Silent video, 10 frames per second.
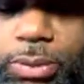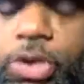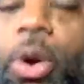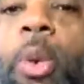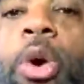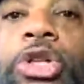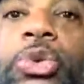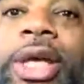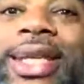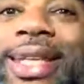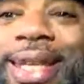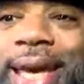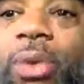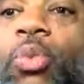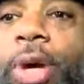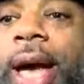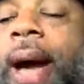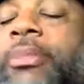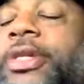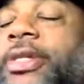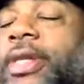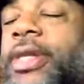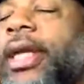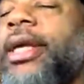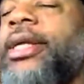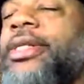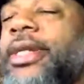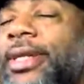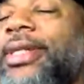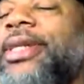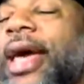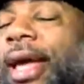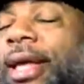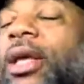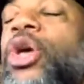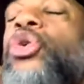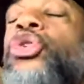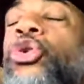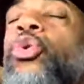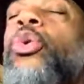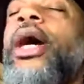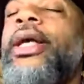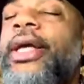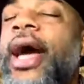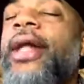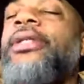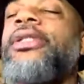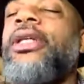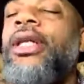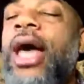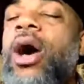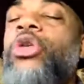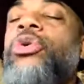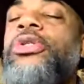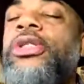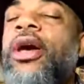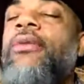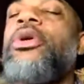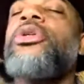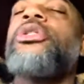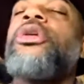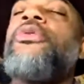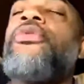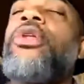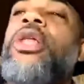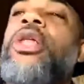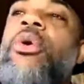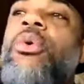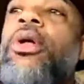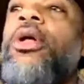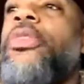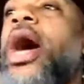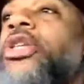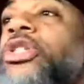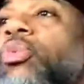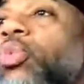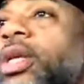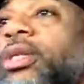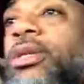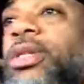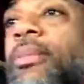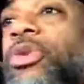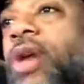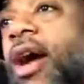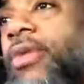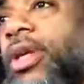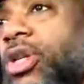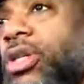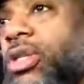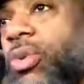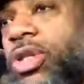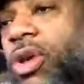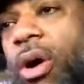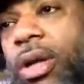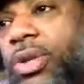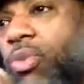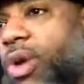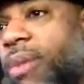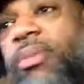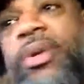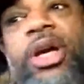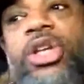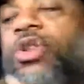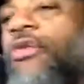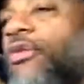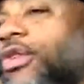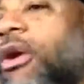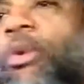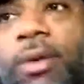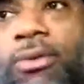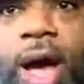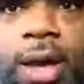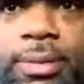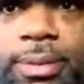So I want you to get what I'm saying today. You got to allow yourself to flow. That's the reason some of you have issues with talking to women, because your flow ain't right.